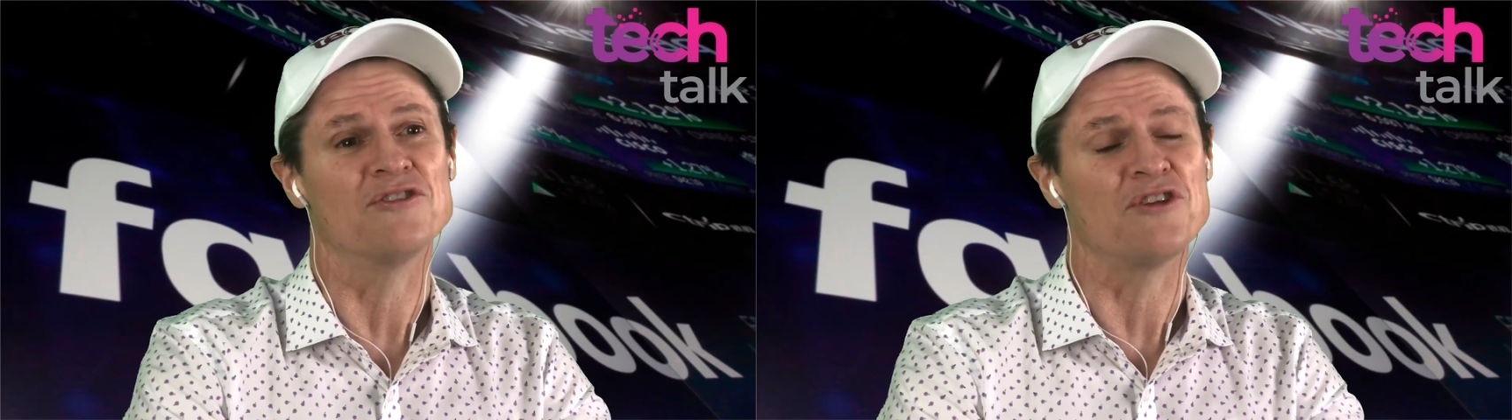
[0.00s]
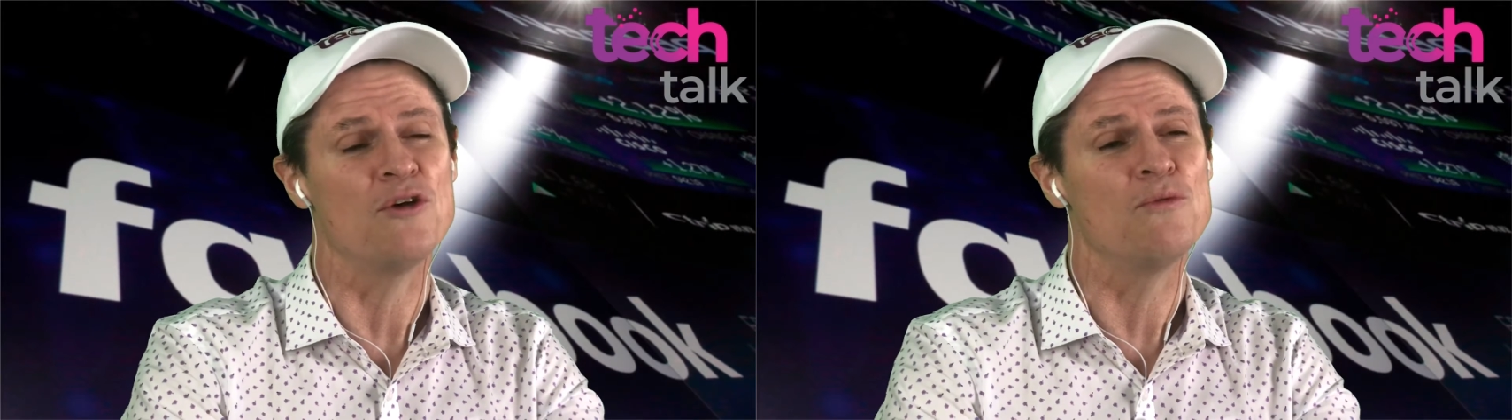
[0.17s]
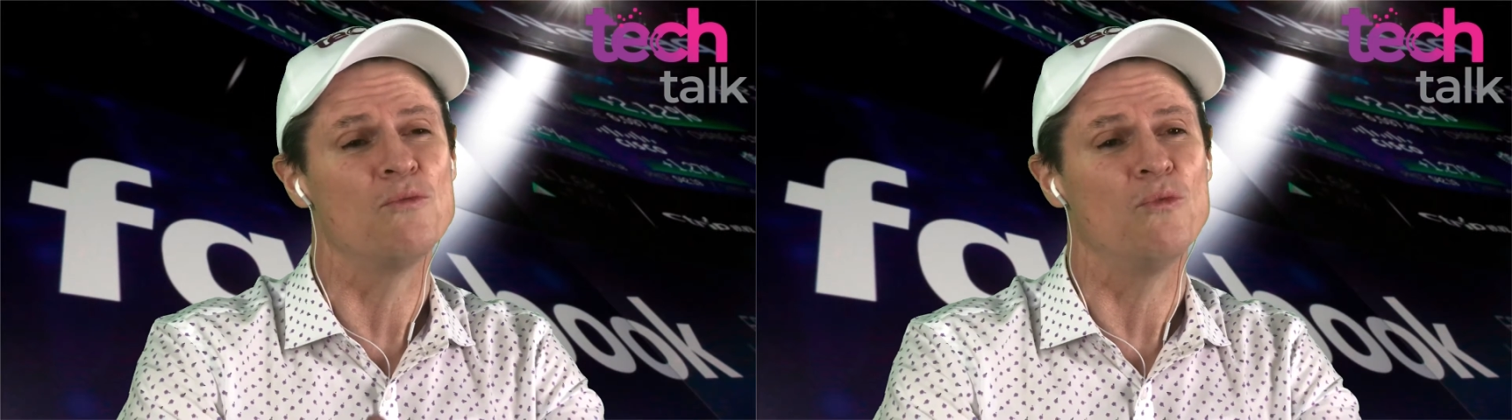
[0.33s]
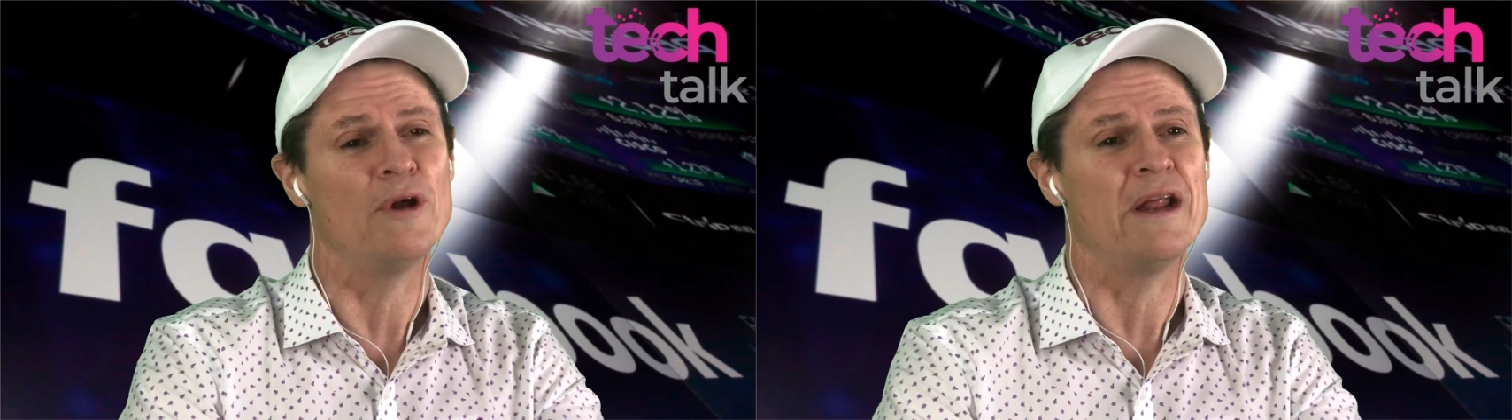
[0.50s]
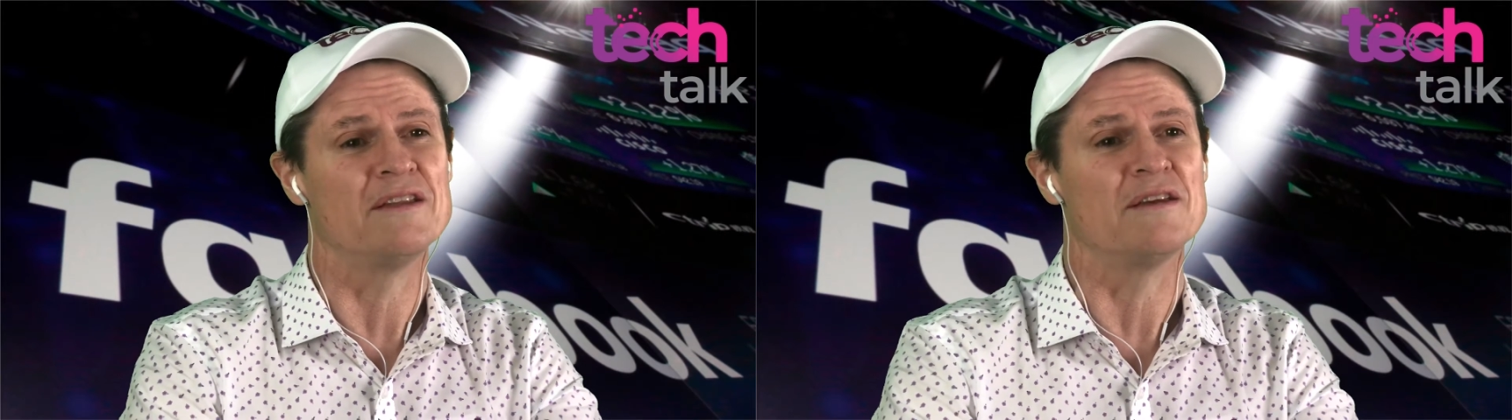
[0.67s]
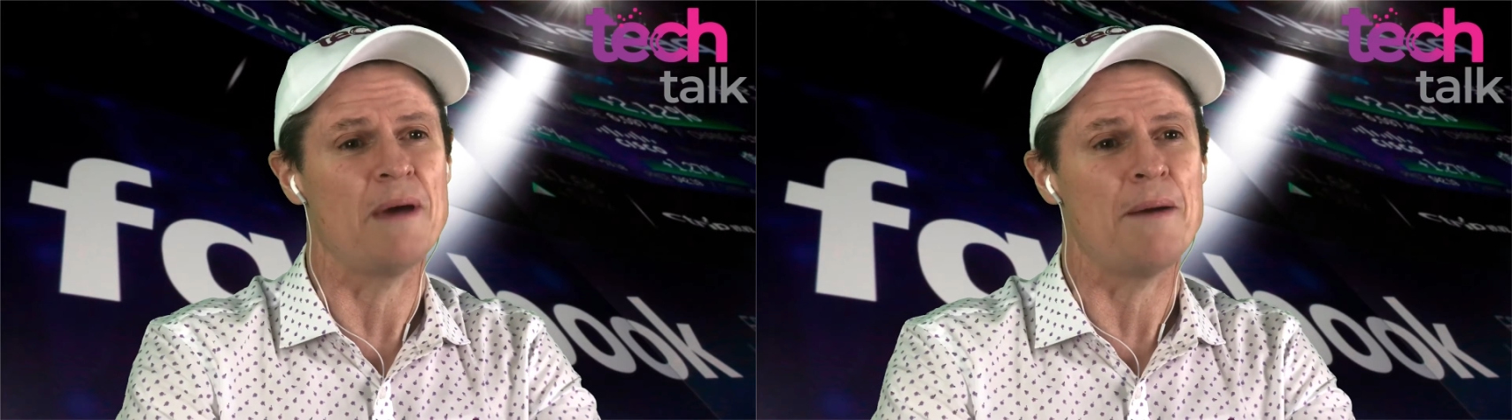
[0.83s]
So what
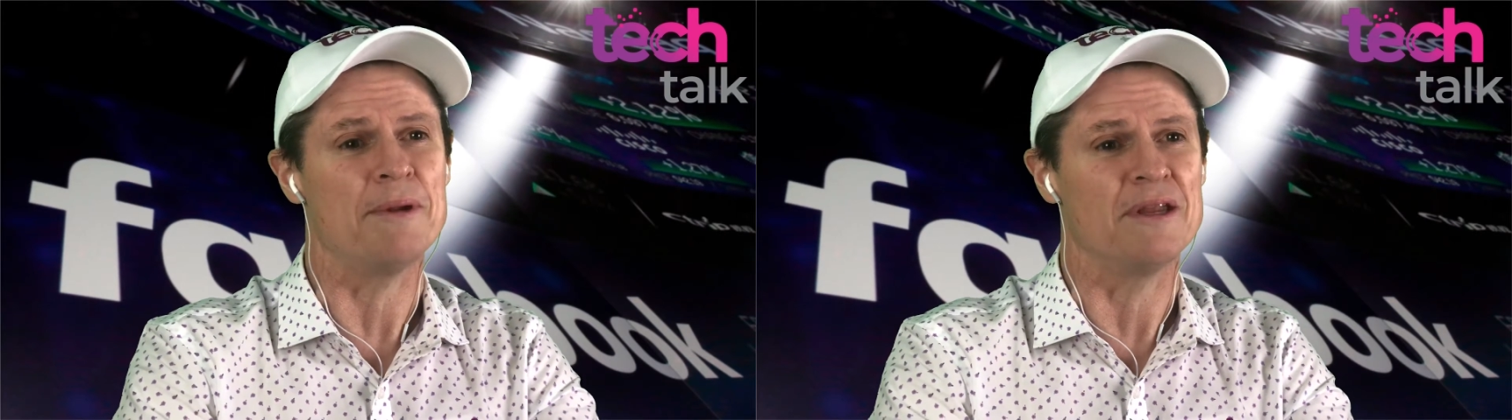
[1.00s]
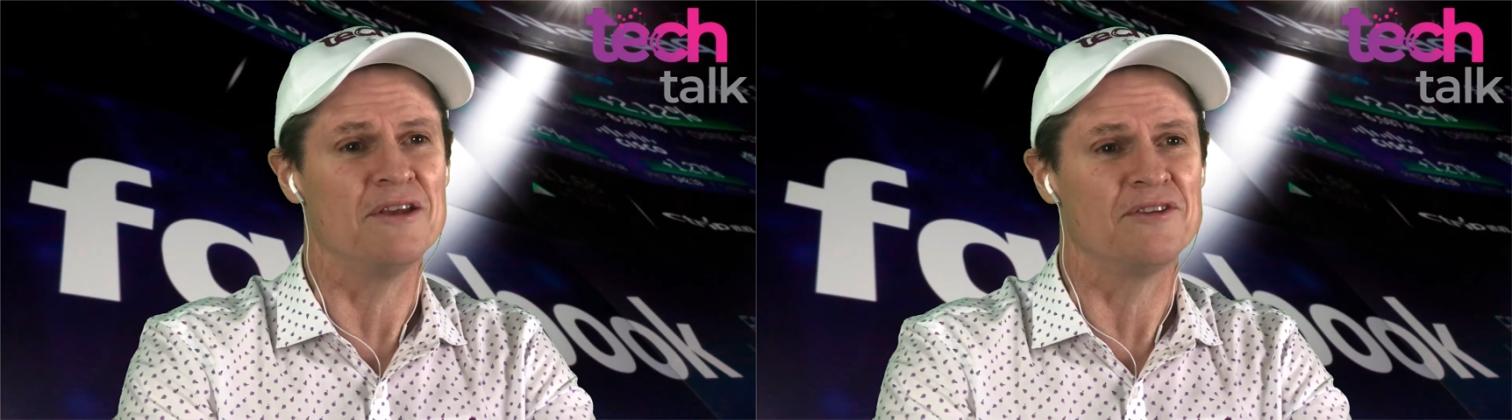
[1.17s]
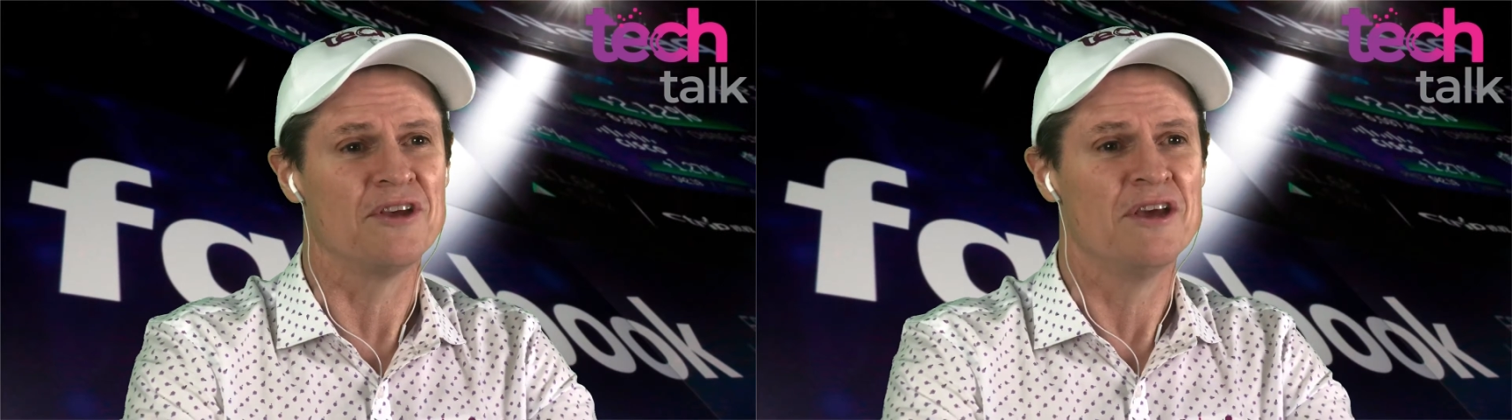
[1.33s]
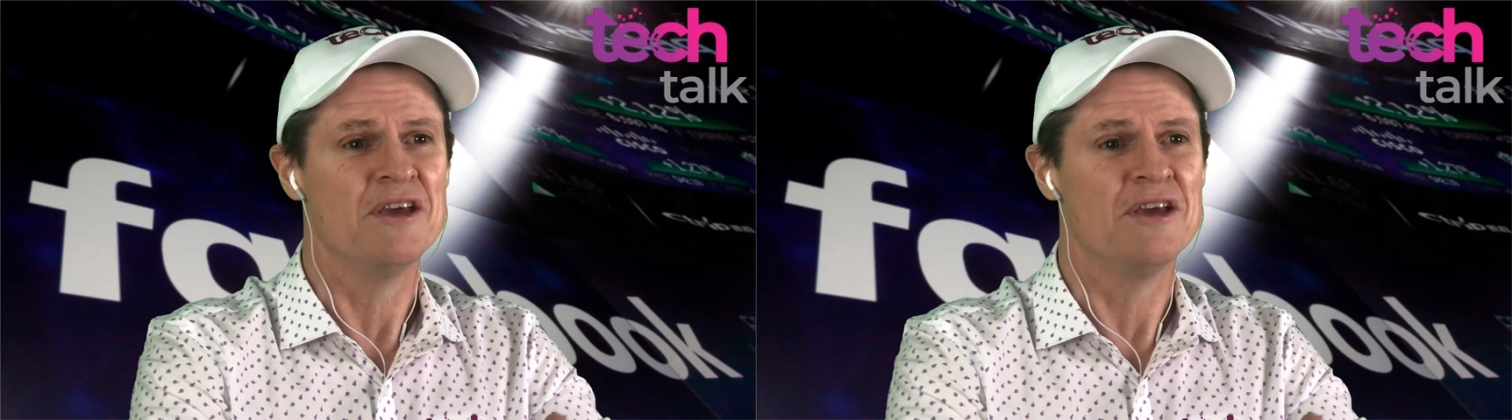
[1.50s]
ends up happening is